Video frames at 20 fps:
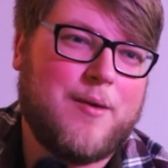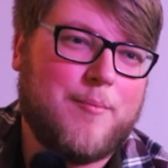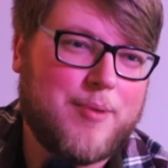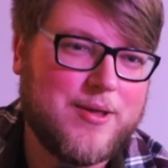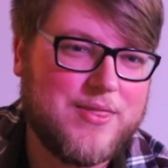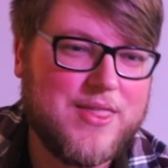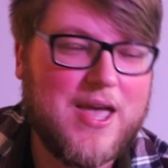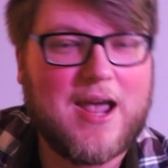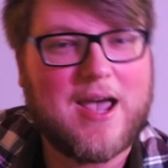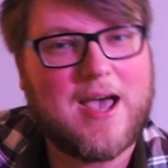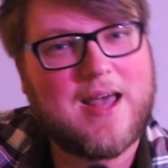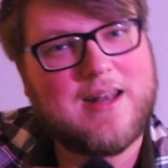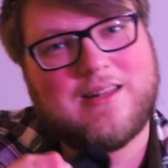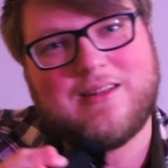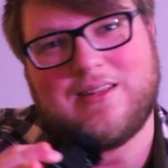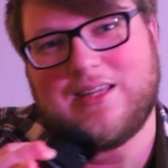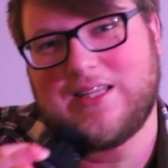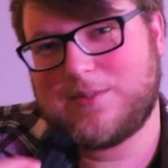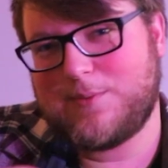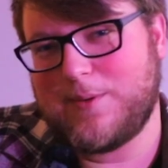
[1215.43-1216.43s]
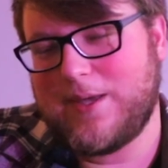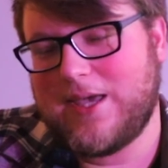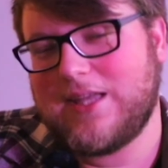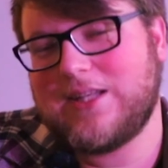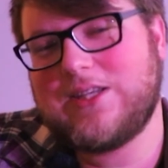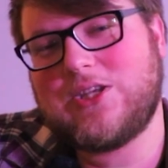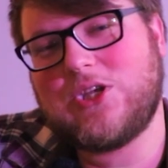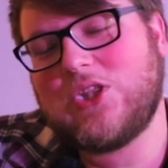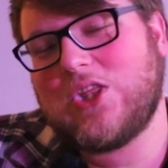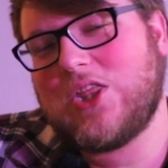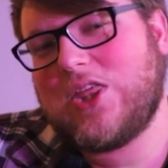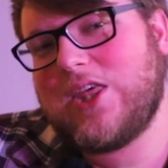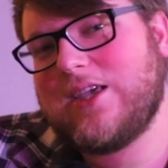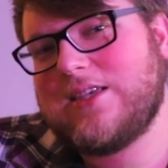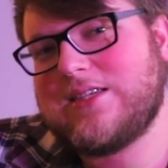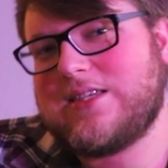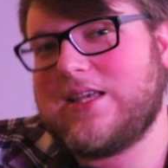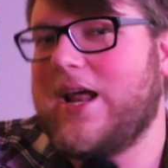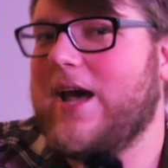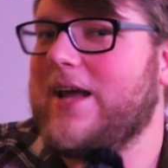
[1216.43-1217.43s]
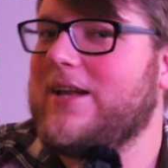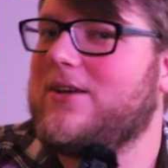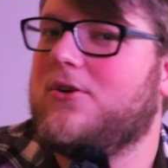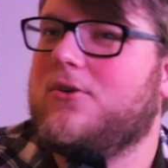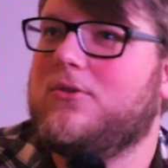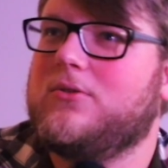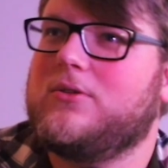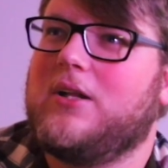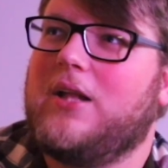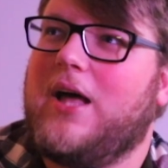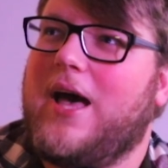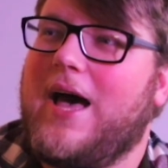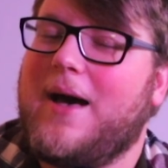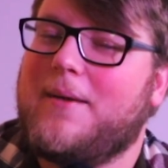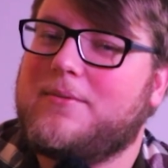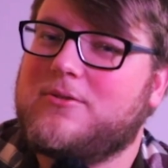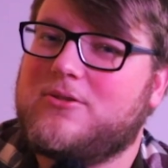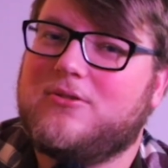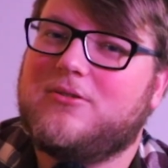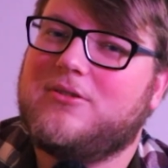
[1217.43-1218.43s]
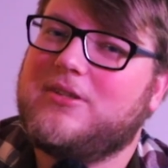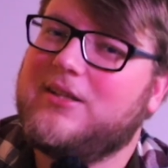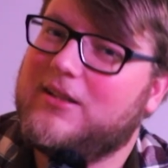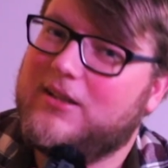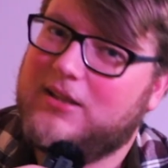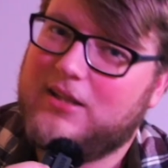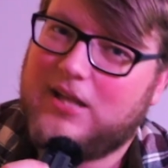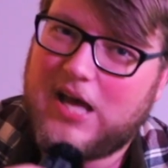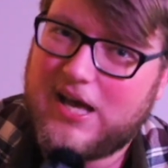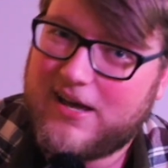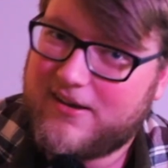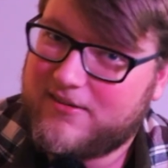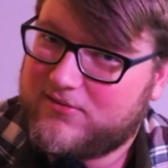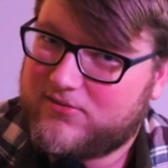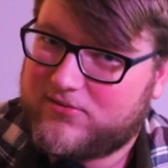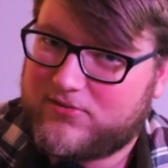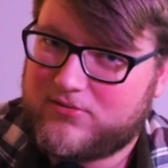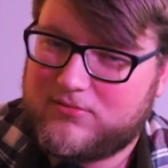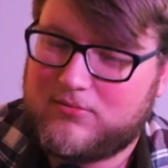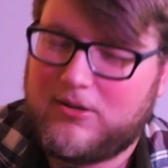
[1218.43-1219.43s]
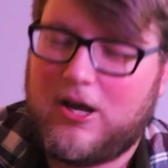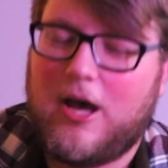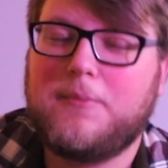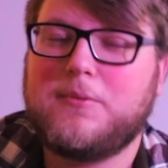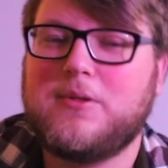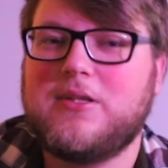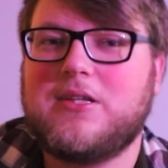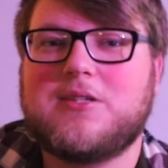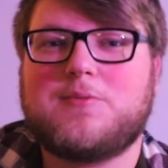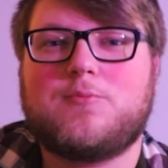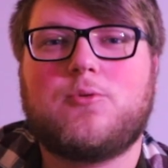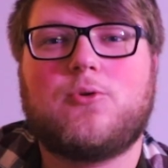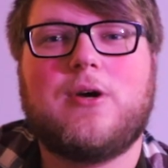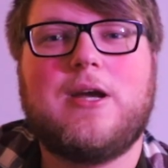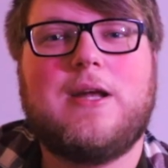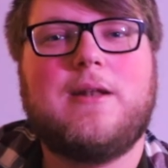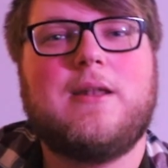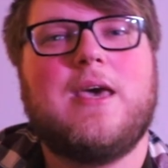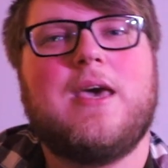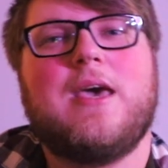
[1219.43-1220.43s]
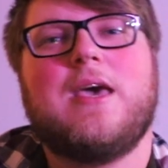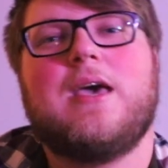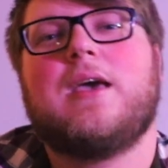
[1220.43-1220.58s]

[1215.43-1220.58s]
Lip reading: but that kind of leads me into the things that I don't absolutely love up to this point.